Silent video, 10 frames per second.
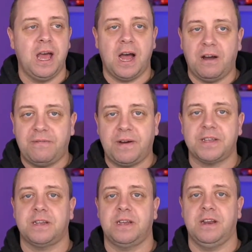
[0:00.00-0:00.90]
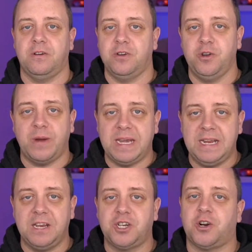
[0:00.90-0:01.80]
how fast does it go, do I
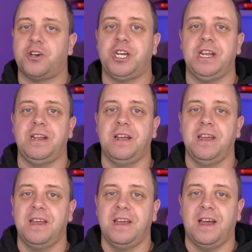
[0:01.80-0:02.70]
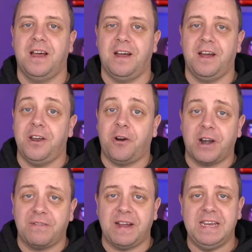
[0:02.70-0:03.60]
need a charging an
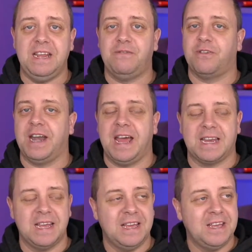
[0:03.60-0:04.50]
RFID for that.